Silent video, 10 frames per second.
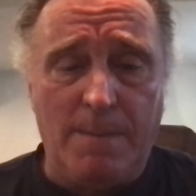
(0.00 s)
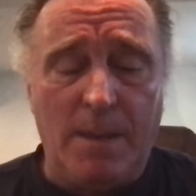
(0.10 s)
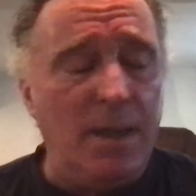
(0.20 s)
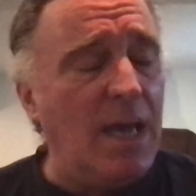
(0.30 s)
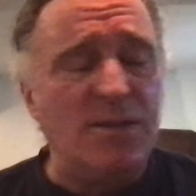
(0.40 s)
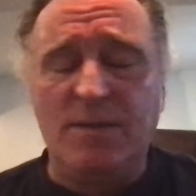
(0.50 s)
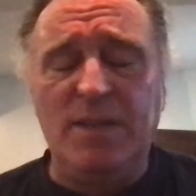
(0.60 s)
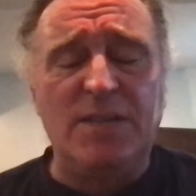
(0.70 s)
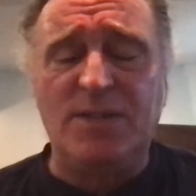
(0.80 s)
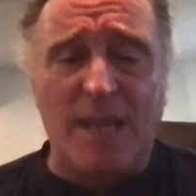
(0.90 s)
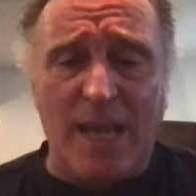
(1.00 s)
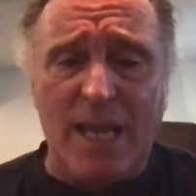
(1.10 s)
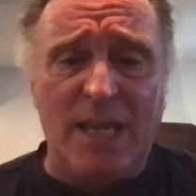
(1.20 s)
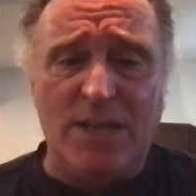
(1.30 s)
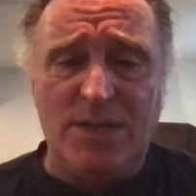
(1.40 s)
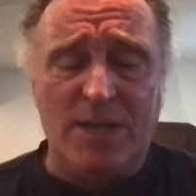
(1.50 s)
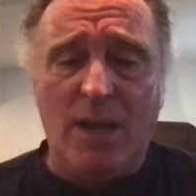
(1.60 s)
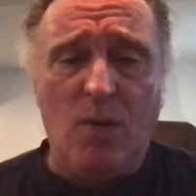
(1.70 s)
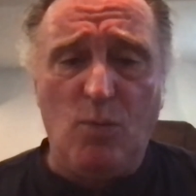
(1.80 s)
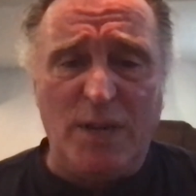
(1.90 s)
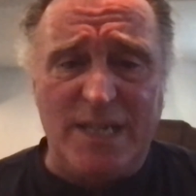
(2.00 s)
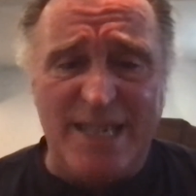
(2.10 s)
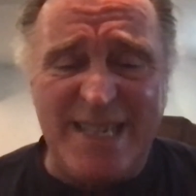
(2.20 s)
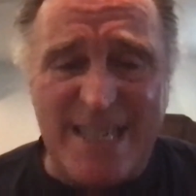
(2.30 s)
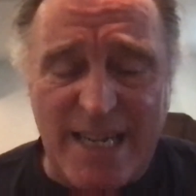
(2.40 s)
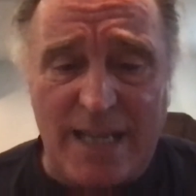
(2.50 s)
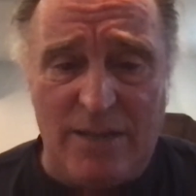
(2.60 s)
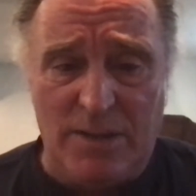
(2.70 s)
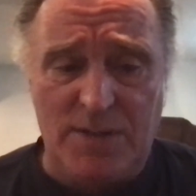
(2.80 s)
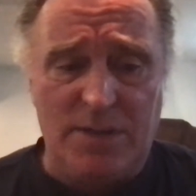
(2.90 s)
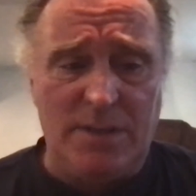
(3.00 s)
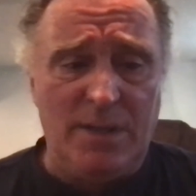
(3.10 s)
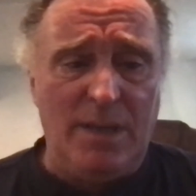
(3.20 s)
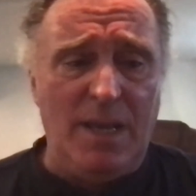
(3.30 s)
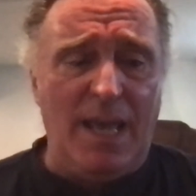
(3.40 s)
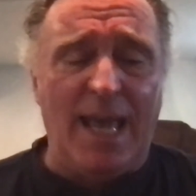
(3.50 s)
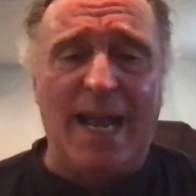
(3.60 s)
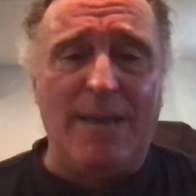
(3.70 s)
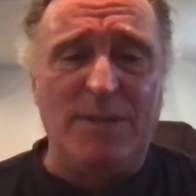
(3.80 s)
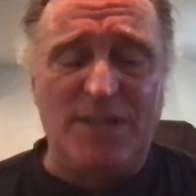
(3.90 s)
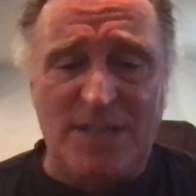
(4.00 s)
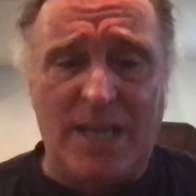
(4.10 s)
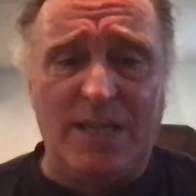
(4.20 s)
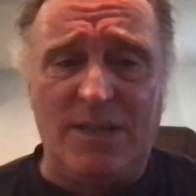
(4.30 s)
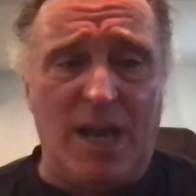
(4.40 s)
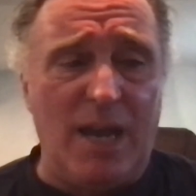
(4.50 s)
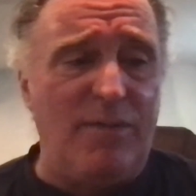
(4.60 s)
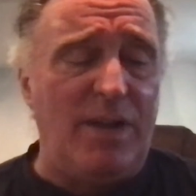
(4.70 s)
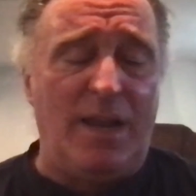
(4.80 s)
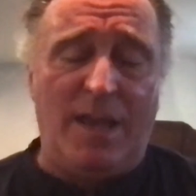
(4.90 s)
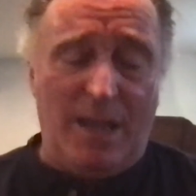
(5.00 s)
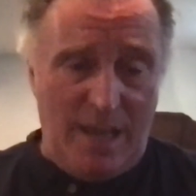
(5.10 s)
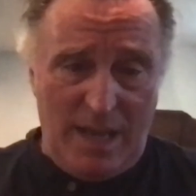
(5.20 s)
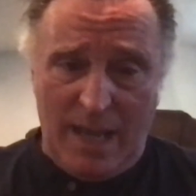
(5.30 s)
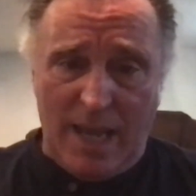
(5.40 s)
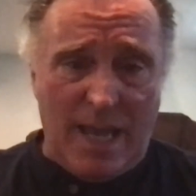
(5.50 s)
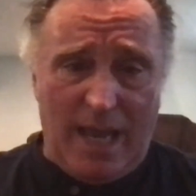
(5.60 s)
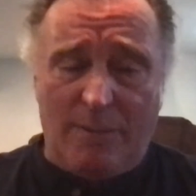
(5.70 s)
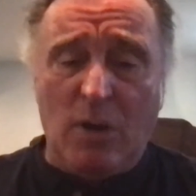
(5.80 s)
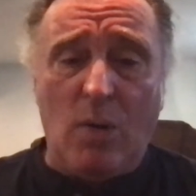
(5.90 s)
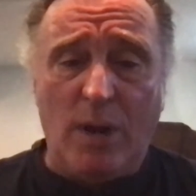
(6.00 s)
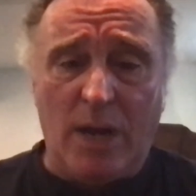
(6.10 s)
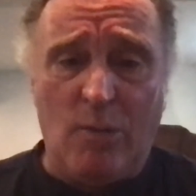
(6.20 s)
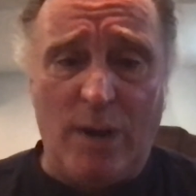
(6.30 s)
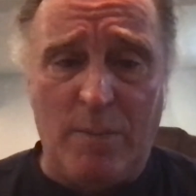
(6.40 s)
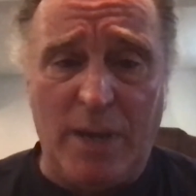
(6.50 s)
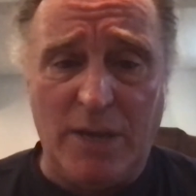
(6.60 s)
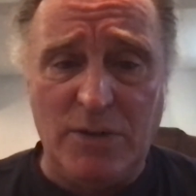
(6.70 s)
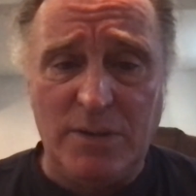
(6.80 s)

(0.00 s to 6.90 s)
Guys, this is ridiculous. And I'm sick and tired of it, and I'm going on a rampage.